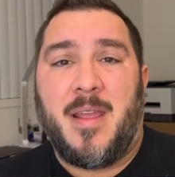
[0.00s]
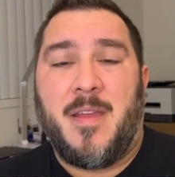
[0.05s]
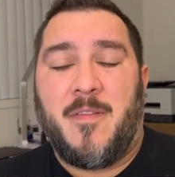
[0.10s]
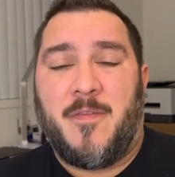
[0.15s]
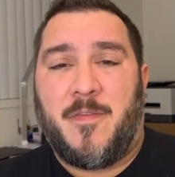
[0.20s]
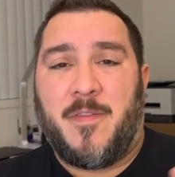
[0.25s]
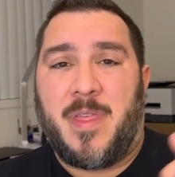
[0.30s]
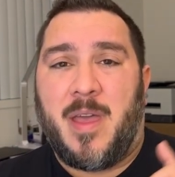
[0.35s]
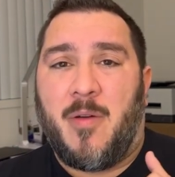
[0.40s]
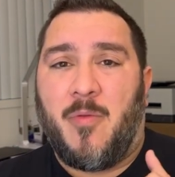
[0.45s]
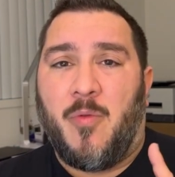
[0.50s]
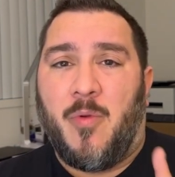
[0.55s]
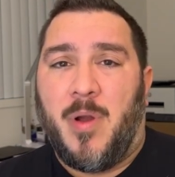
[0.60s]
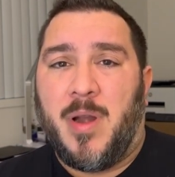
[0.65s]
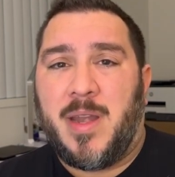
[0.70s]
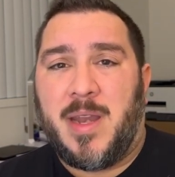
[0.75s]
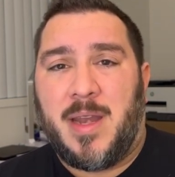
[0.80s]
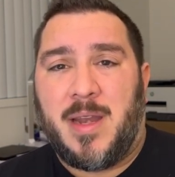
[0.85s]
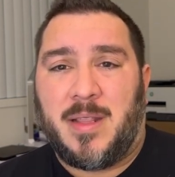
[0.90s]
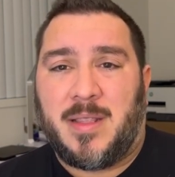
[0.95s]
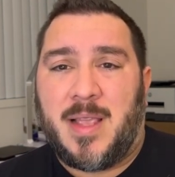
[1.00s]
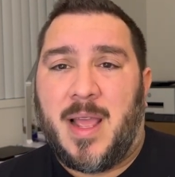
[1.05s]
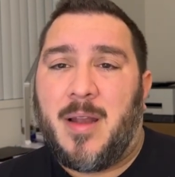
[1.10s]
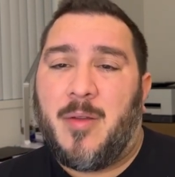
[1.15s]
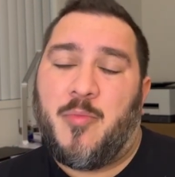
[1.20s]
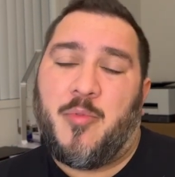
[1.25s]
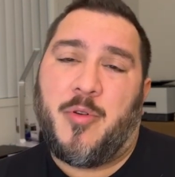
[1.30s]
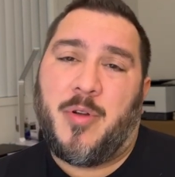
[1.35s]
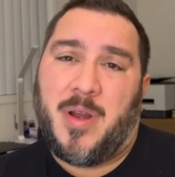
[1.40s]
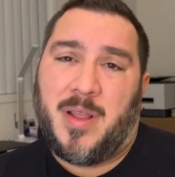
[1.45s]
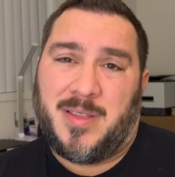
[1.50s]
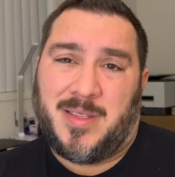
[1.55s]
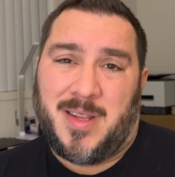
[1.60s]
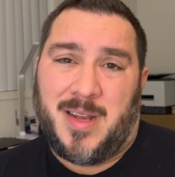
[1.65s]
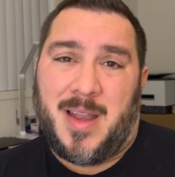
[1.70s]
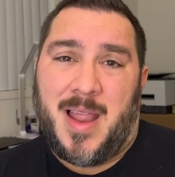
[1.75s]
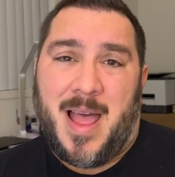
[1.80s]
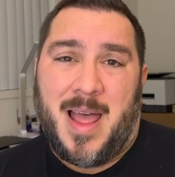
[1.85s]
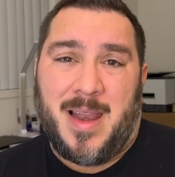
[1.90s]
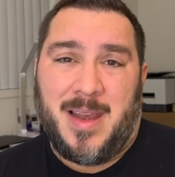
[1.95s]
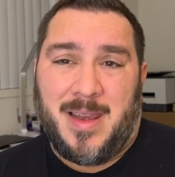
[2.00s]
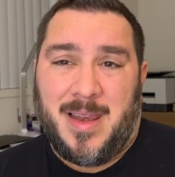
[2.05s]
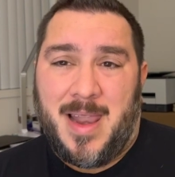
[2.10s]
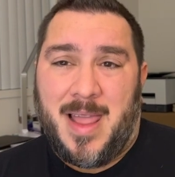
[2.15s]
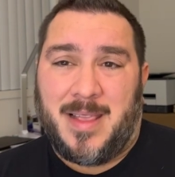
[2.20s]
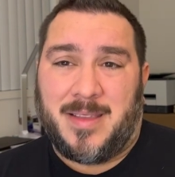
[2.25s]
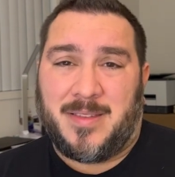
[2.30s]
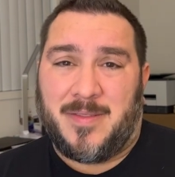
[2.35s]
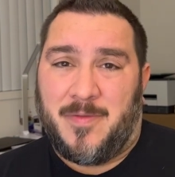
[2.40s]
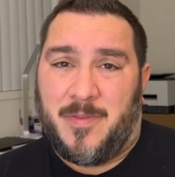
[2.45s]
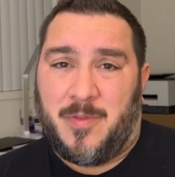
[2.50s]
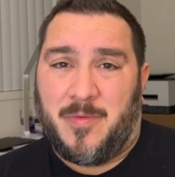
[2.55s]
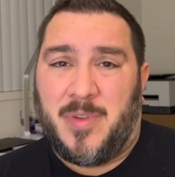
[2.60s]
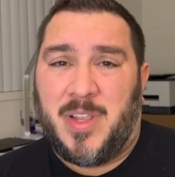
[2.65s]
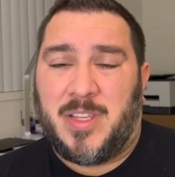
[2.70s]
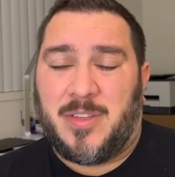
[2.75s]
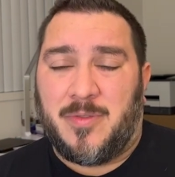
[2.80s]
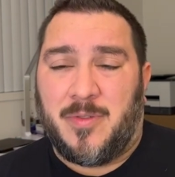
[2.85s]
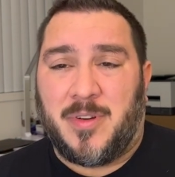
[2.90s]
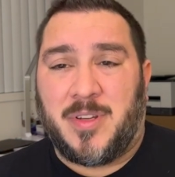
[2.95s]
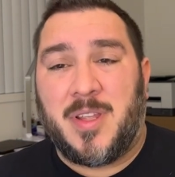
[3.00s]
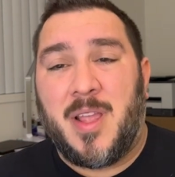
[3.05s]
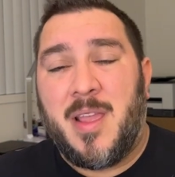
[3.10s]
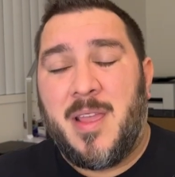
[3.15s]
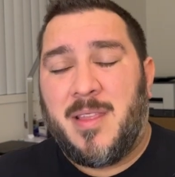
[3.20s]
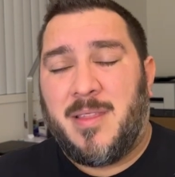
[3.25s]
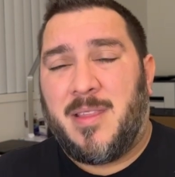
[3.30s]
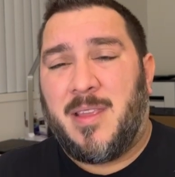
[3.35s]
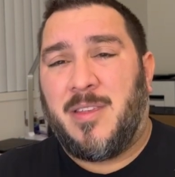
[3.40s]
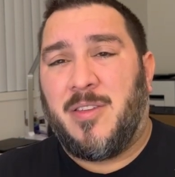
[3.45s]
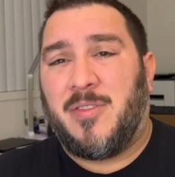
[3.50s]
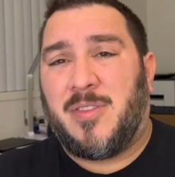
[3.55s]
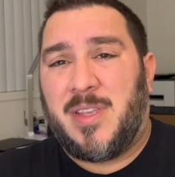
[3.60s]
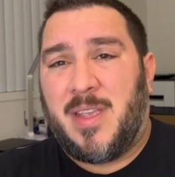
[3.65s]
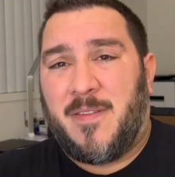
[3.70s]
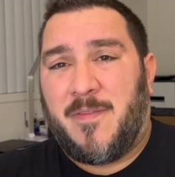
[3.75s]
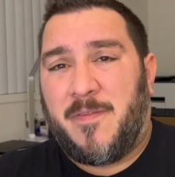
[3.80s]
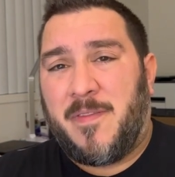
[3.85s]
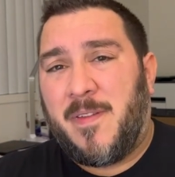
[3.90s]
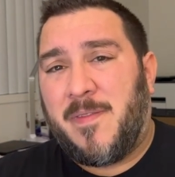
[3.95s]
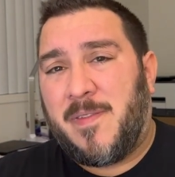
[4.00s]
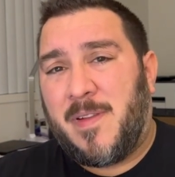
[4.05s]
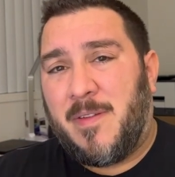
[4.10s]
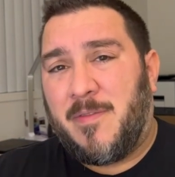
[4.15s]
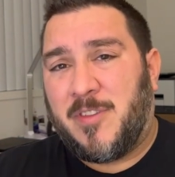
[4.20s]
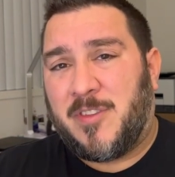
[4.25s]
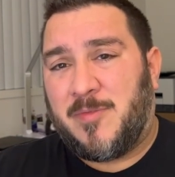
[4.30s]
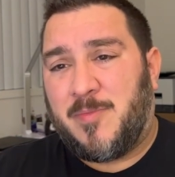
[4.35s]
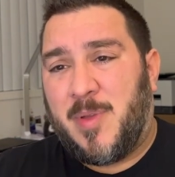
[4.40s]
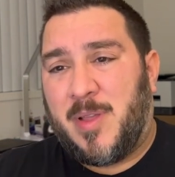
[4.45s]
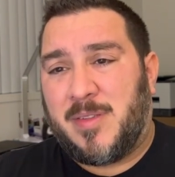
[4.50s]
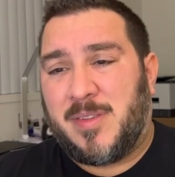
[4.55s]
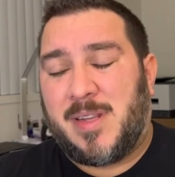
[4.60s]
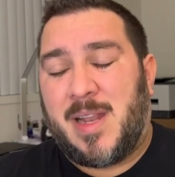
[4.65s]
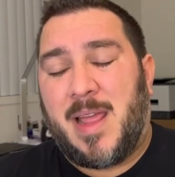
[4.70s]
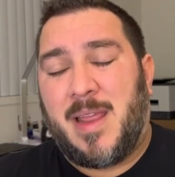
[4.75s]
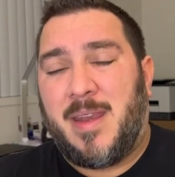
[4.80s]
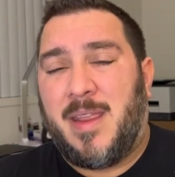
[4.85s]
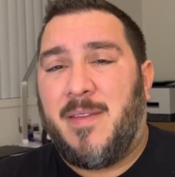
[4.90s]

for that one needed teleport is a lot less of a resource than using a 5th level spell slot.